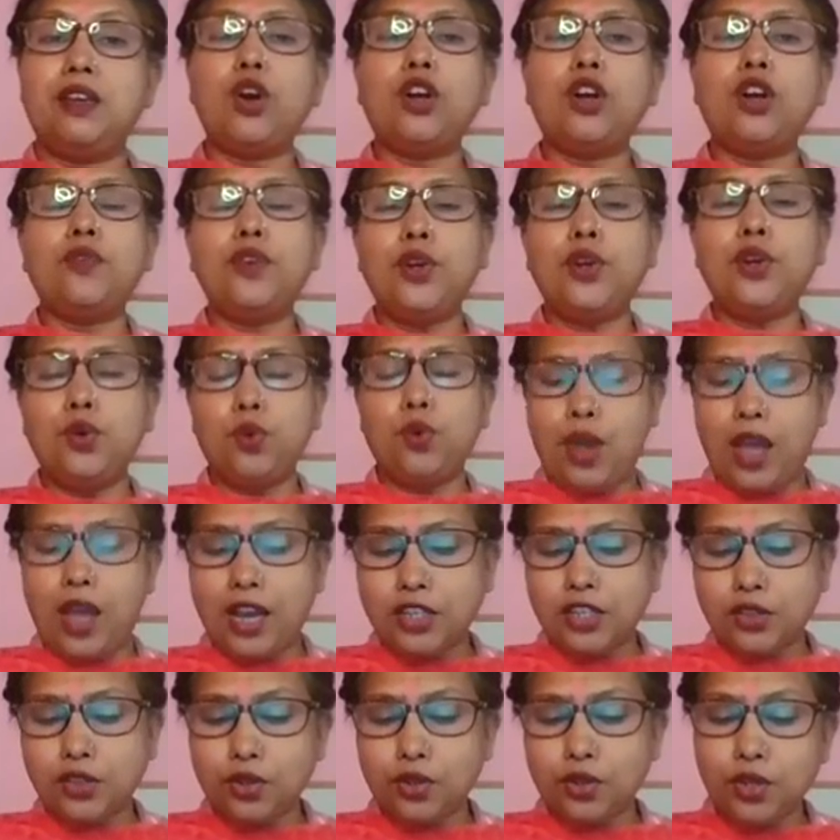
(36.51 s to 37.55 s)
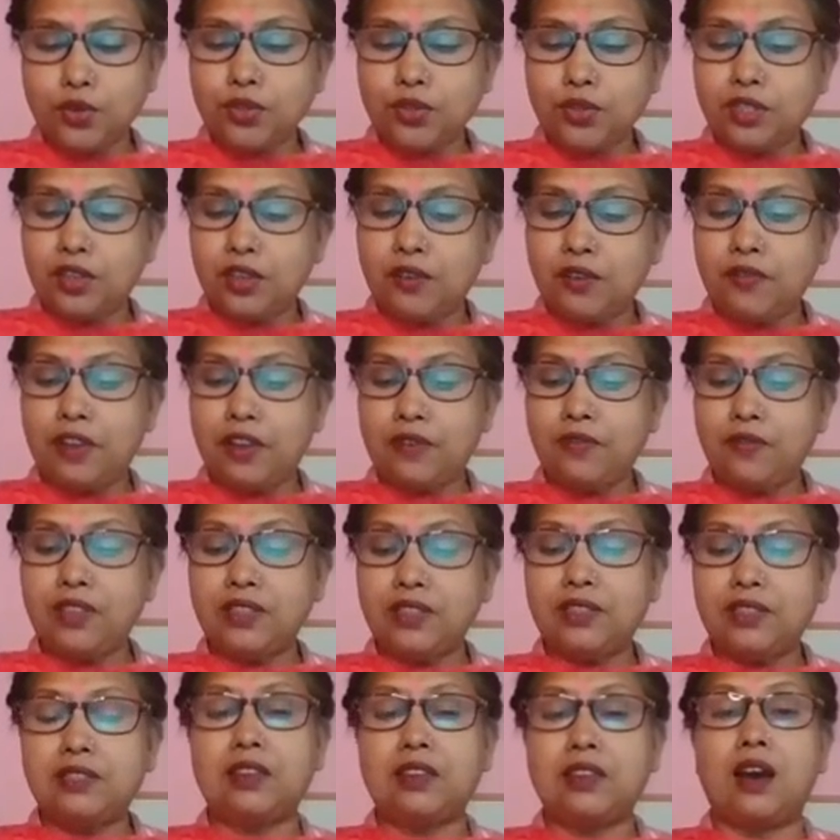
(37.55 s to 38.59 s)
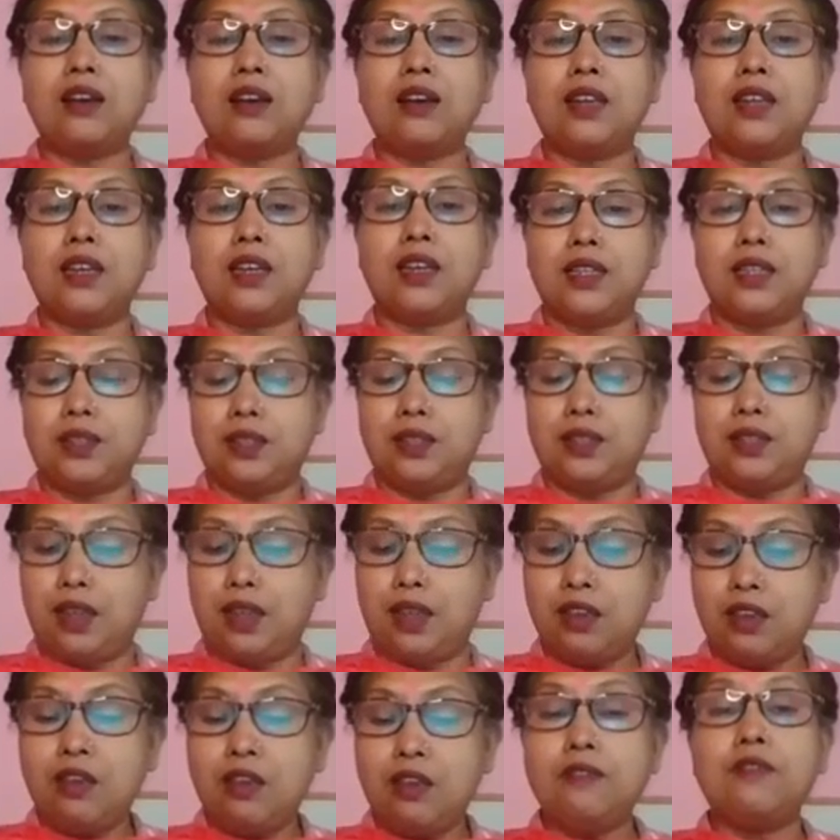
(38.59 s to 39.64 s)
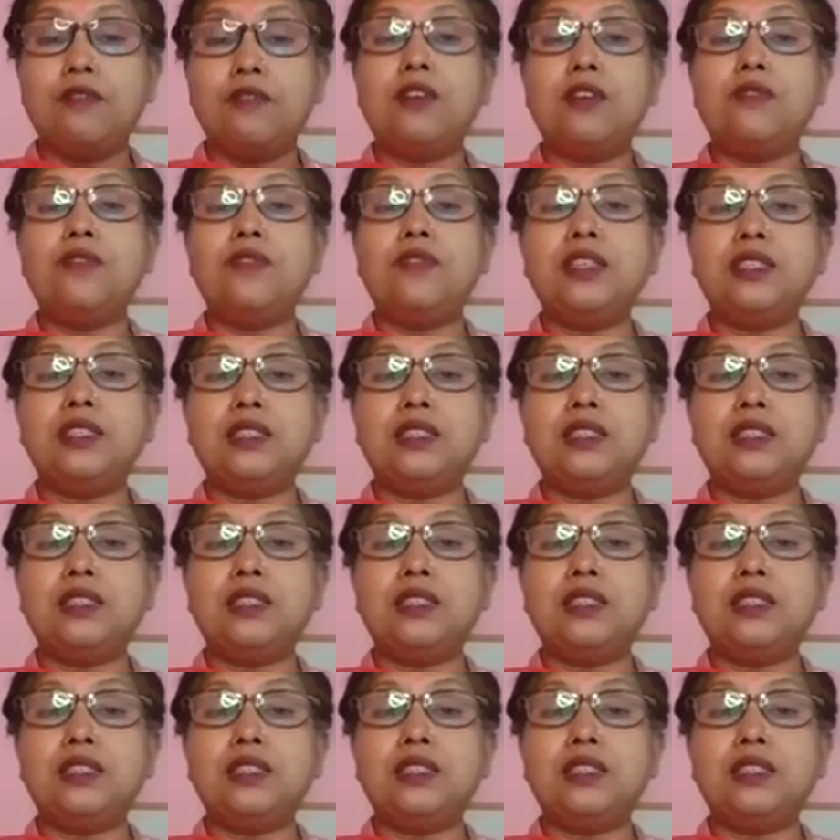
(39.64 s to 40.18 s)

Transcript: What we do actually, you see, when we start anything, when we